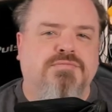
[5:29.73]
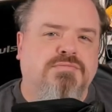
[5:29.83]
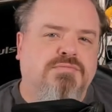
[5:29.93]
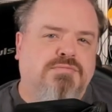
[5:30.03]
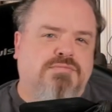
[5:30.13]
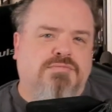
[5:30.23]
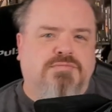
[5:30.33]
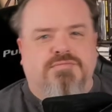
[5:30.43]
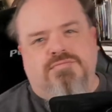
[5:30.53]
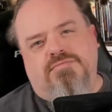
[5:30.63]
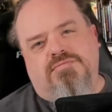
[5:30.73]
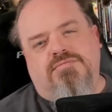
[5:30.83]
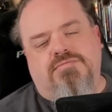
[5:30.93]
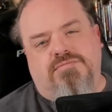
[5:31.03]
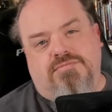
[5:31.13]

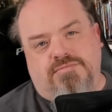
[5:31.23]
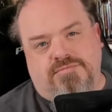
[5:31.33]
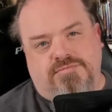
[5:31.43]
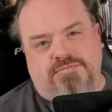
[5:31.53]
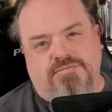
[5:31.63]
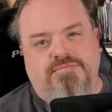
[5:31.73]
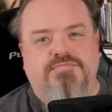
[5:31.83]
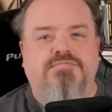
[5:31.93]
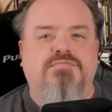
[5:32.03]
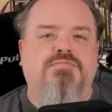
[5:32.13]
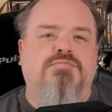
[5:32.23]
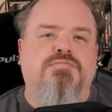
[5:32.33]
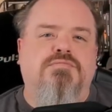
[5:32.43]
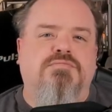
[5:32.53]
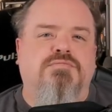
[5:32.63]

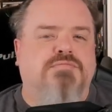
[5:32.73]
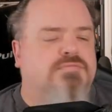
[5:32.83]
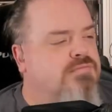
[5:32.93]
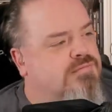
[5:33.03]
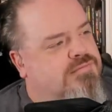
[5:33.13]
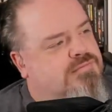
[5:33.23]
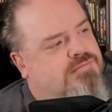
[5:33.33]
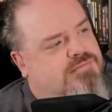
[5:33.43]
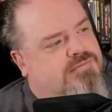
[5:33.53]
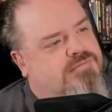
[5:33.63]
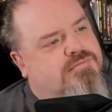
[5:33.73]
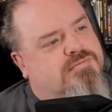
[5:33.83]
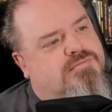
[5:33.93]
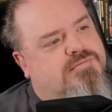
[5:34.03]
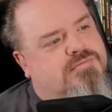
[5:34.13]
(not speaking)